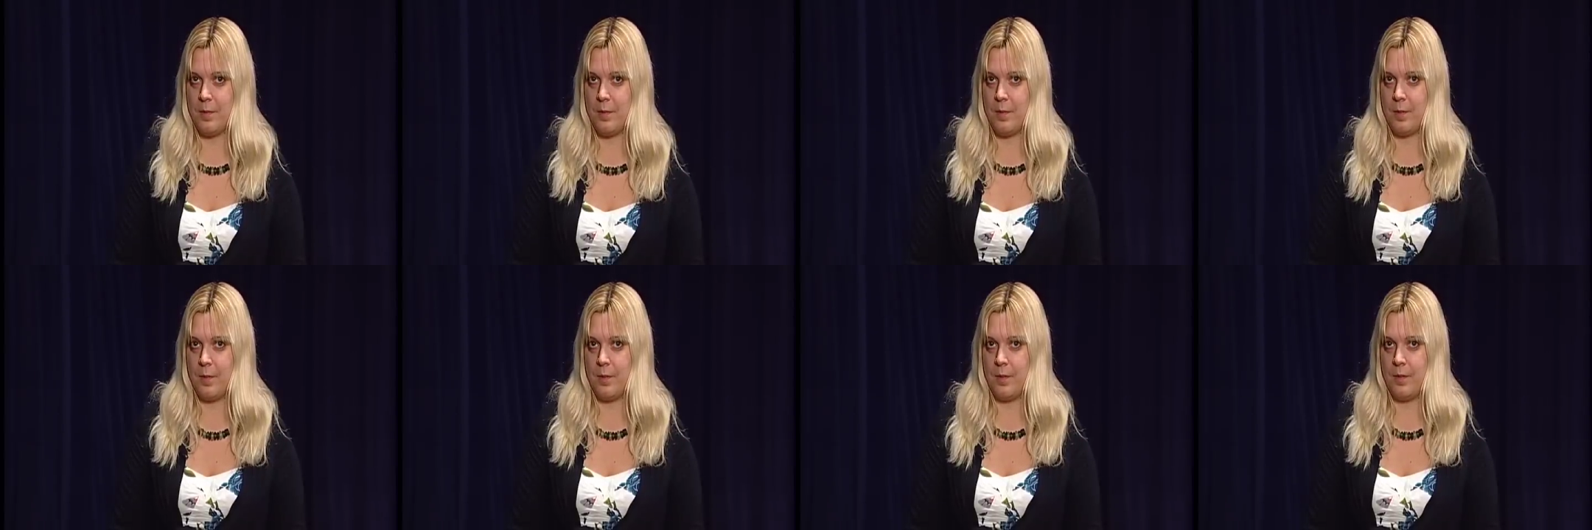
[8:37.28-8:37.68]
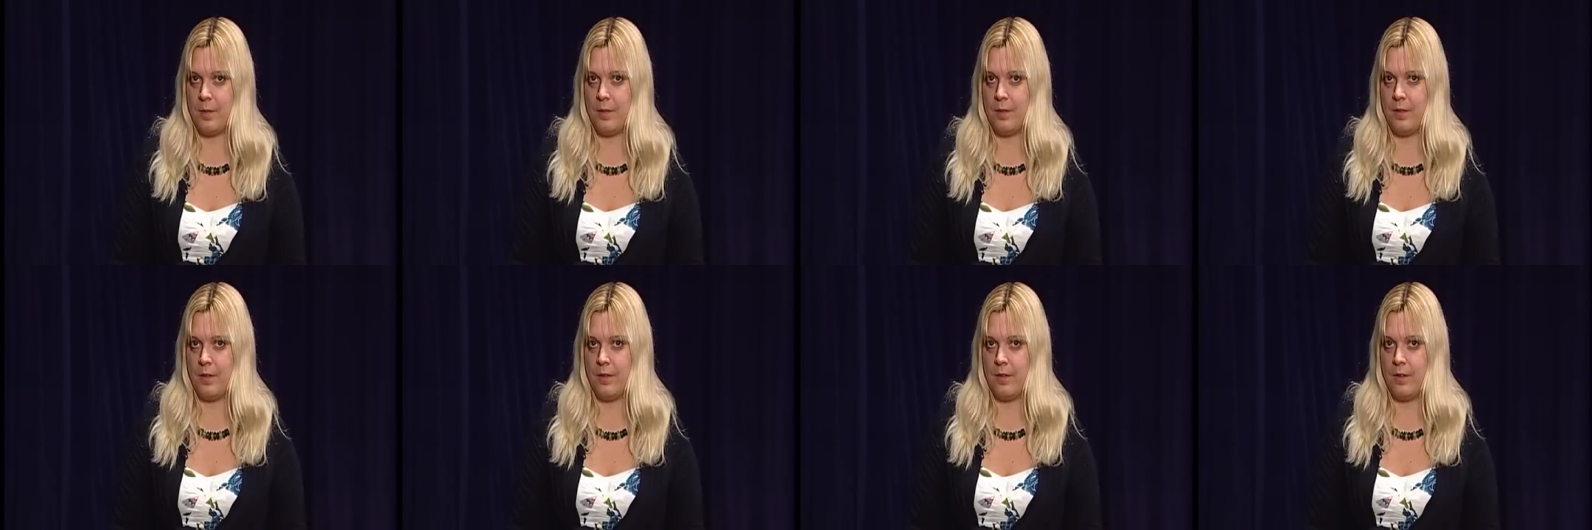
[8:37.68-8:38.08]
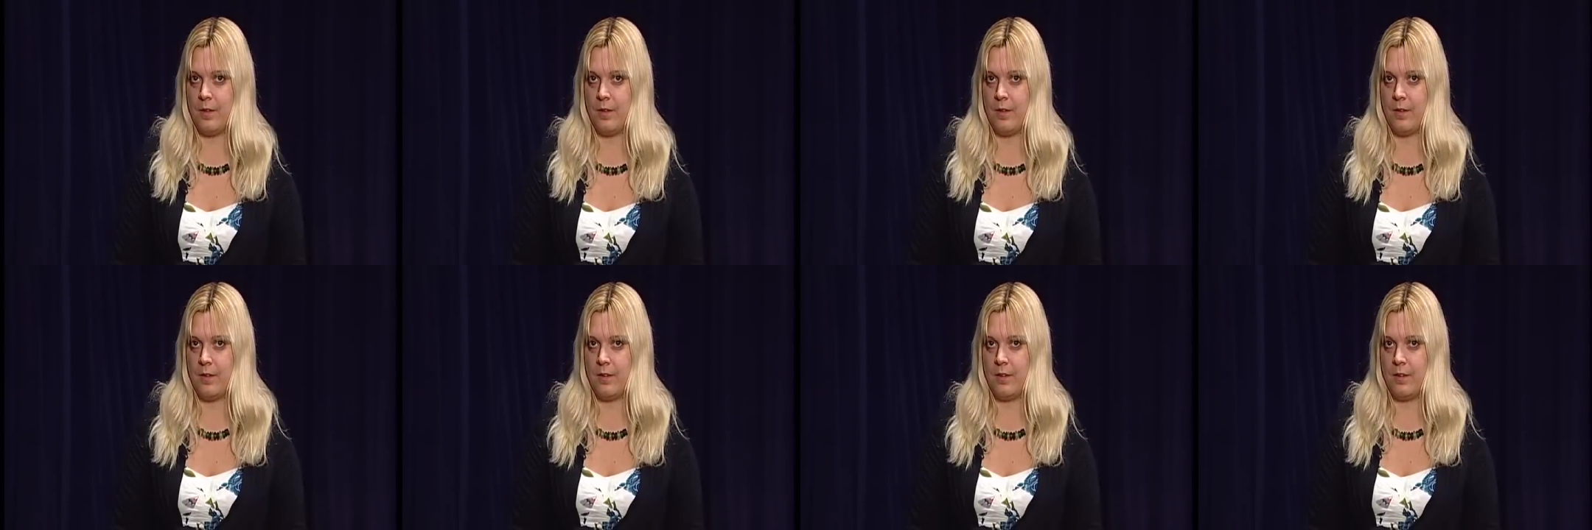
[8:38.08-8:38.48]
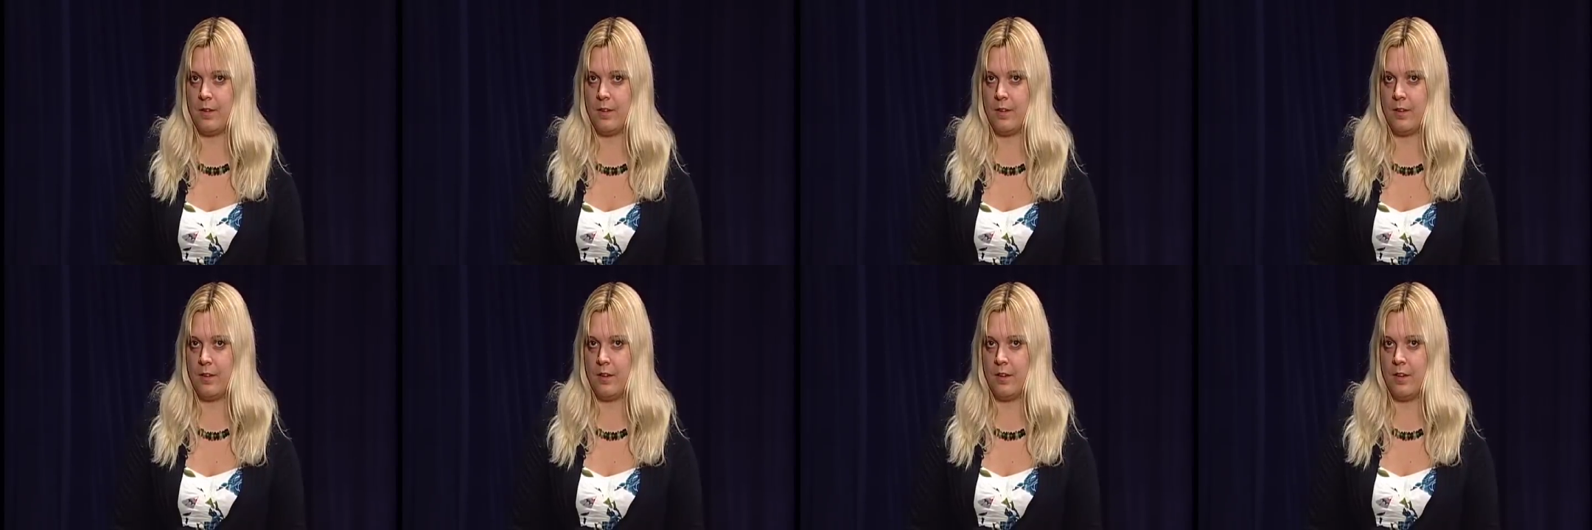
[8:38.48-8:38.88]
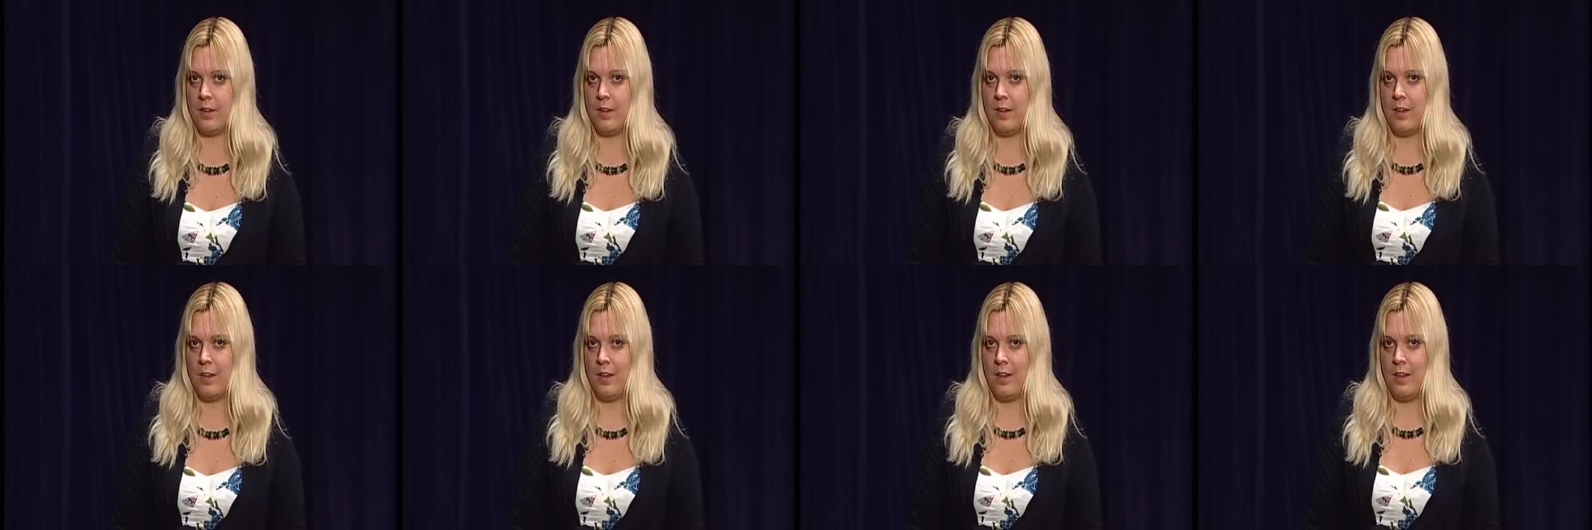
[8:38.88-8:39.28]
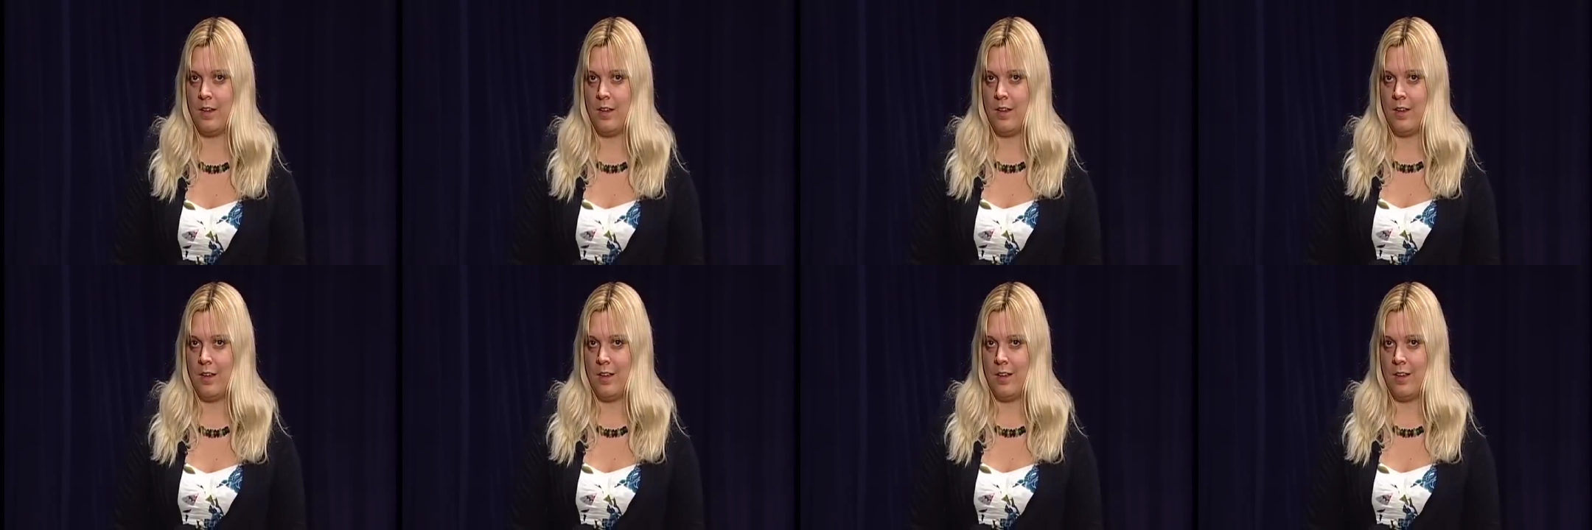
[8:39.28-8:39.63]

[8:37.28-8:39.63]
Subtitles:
(silence)